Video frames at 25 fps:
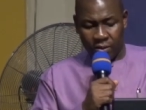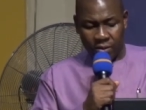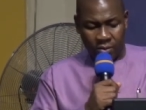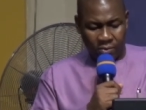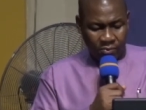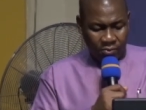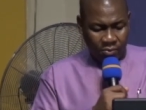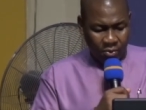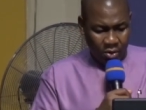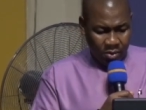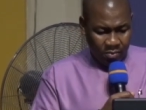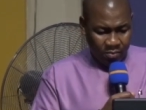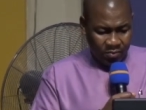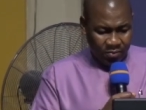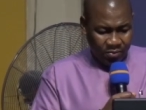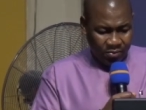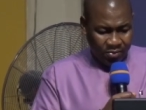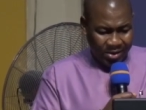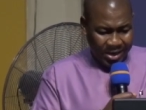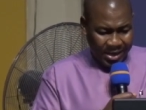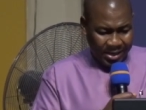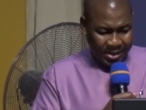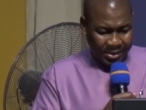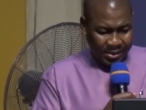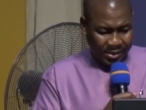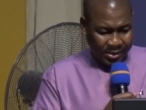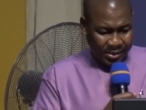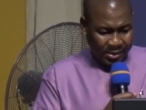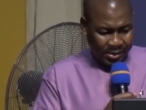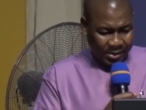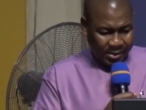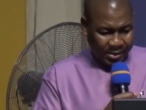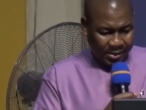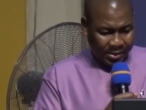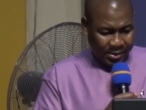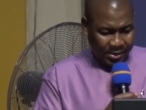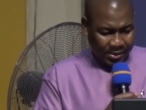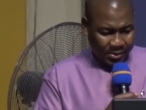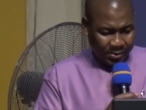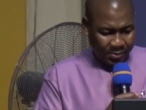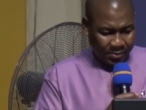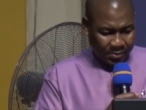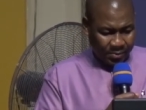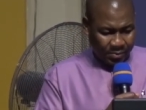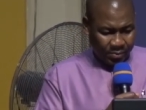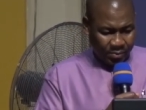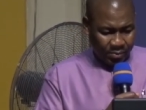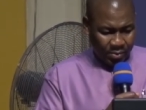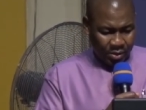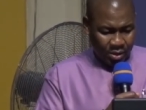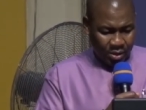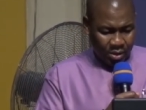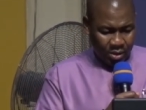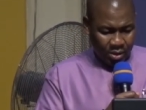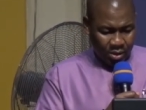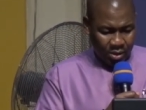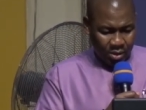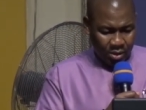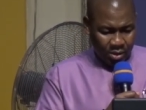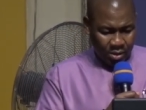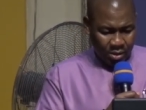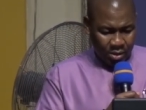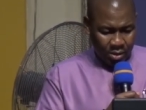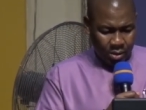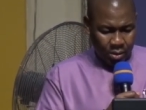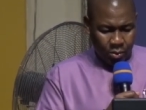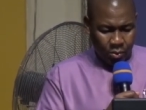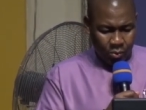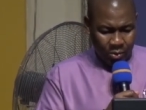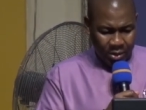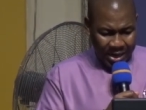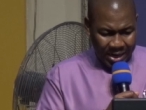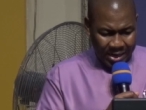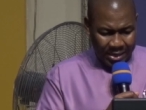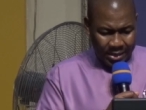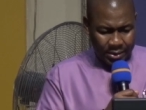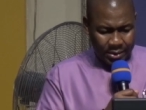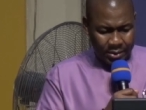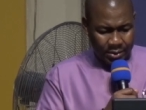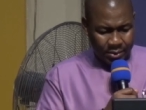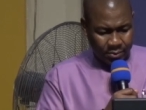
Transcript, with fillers: from verse 1.